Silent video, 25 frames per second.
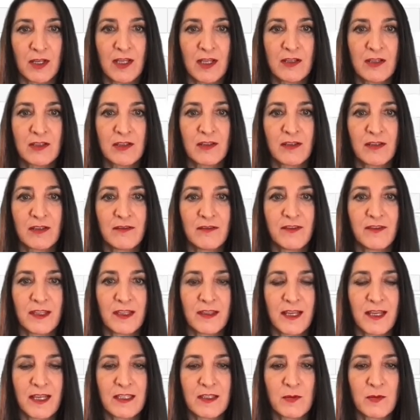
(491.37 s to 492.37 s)
So
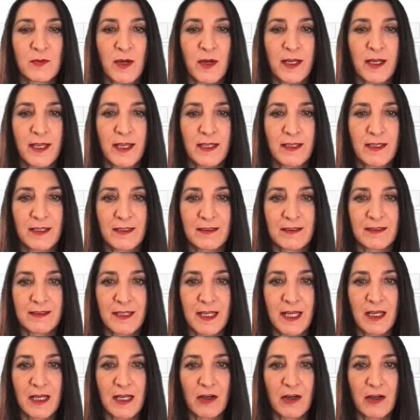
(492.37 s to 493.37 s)
that's why I get this
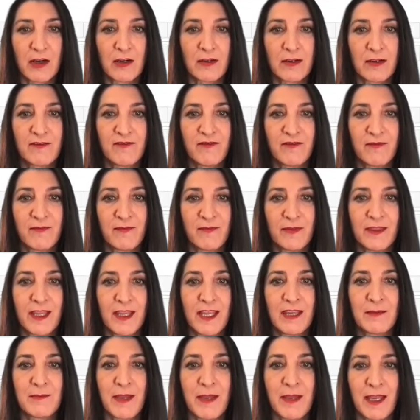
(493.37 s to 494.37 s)
error,
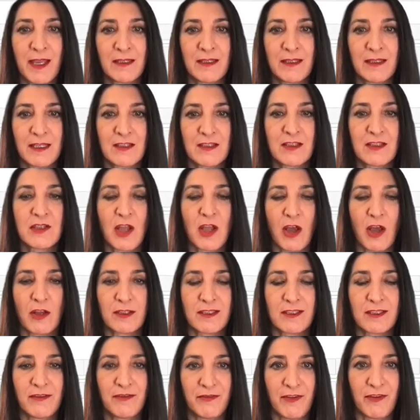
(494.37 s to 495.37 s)
name n is not
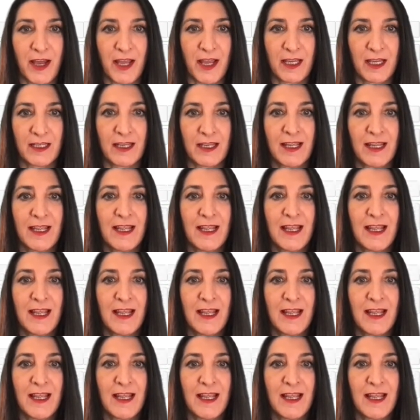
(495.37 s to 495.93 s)
defined.